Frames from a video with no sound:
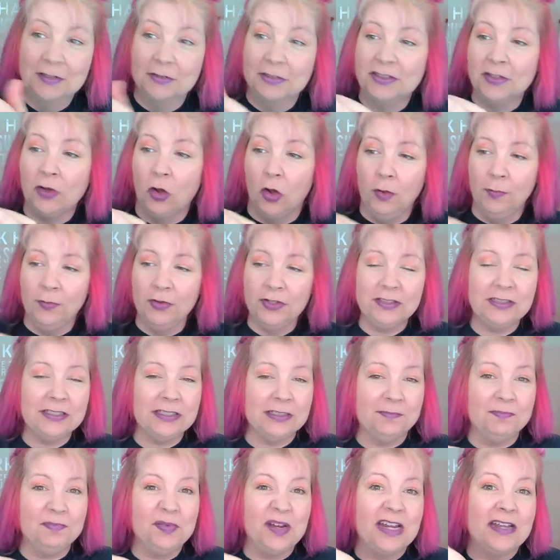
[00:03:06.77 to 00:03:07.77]
So it's
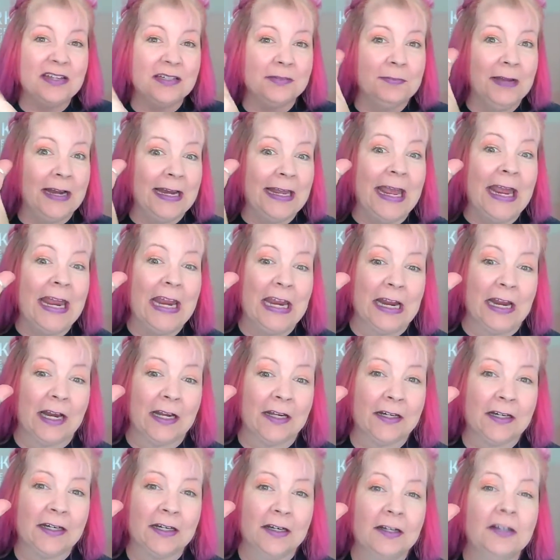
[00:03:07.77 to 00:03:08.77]
almost as big as my
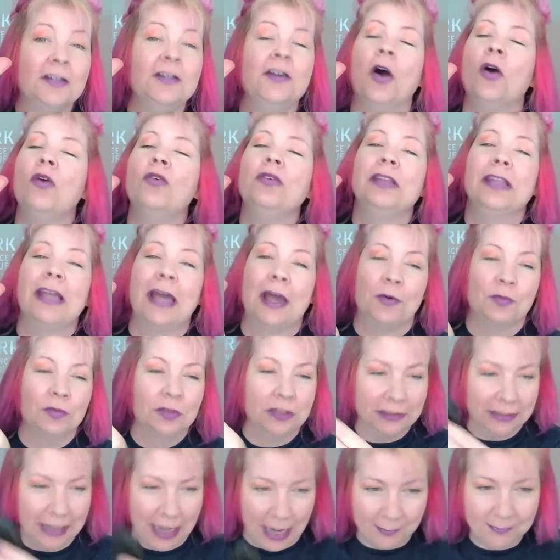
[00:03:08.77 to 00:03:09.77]
hand. No, that
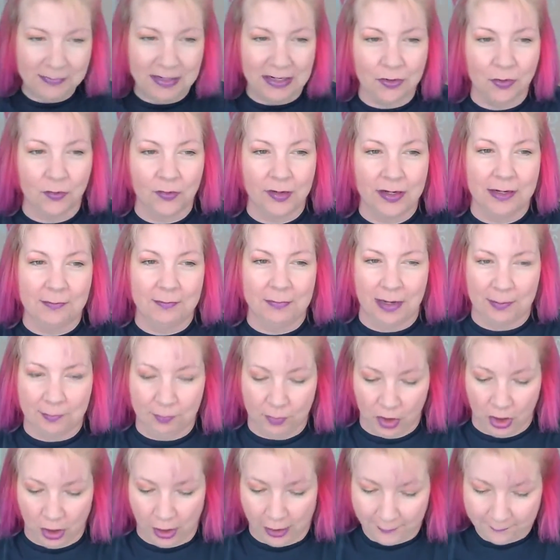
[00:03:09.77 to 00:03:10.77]
will not be going in my
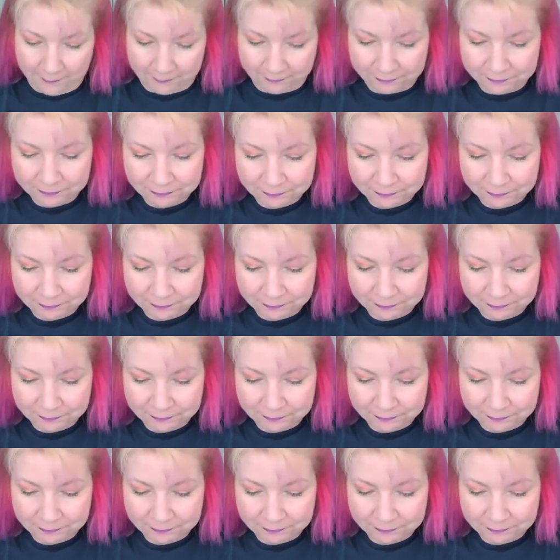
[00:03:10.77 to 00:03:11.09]
bra.